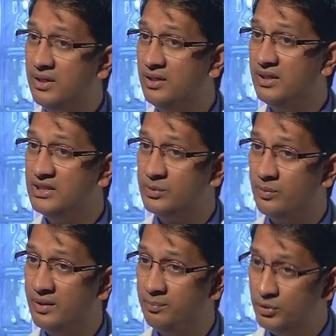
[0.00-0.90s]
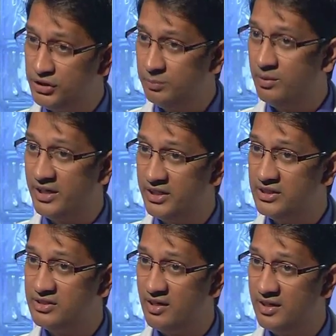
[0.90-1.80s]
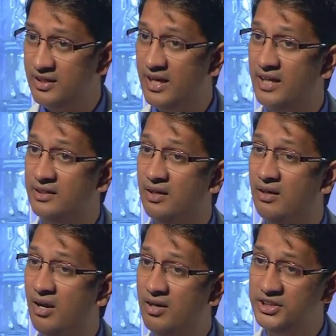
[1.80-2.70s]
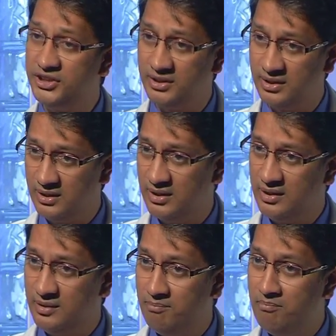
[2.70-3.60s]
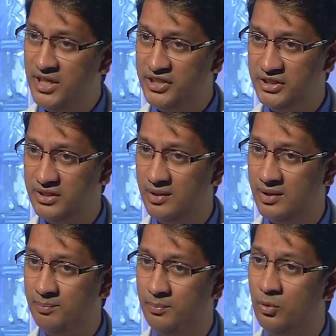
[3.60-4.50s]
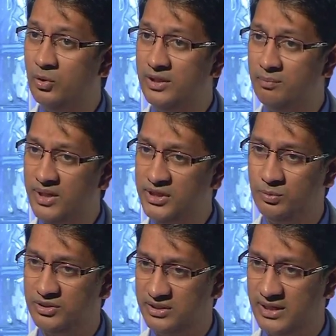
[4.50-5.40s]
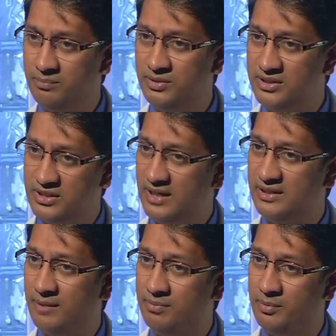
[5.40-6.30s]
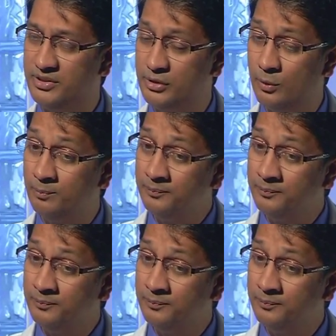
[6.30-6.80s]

contents were pushed back inside and a large mesh, proline mesh, was kept inside the abdomen. So